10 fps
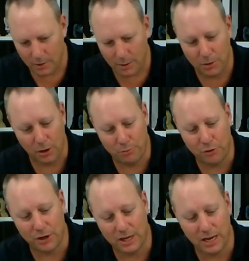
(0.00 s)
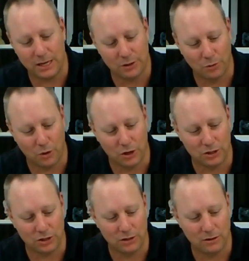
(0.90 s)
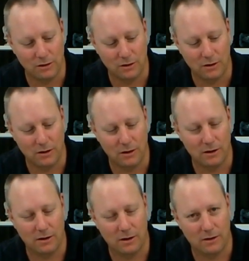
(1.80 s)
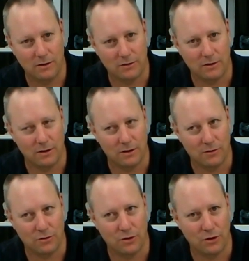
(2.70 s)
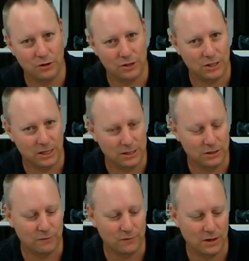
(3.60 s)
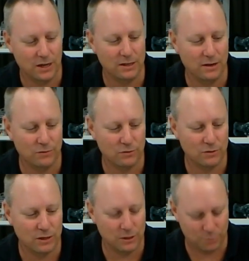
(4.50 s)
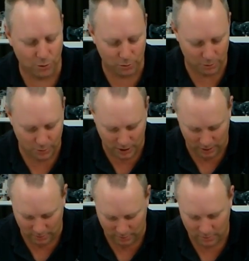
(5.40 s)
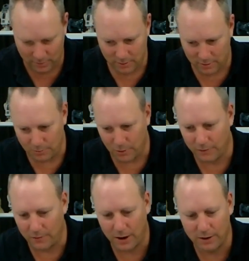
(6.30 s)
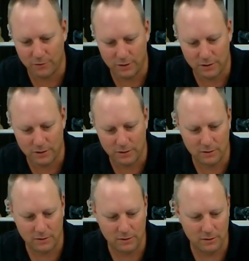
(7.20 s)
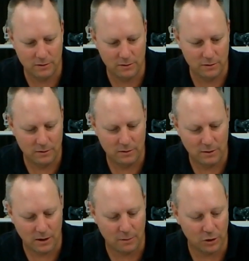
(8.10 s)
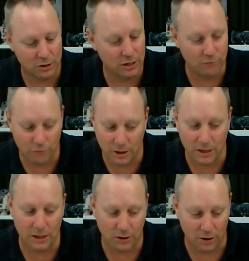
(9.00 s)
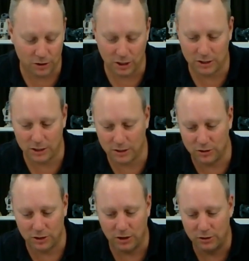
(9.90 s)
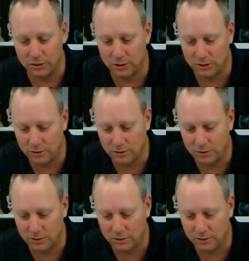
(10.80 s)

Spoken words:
But I'm pretty keen to watch the 3rd season of Daredevil because that's probably been my favourite. I did really like Jessica Jones.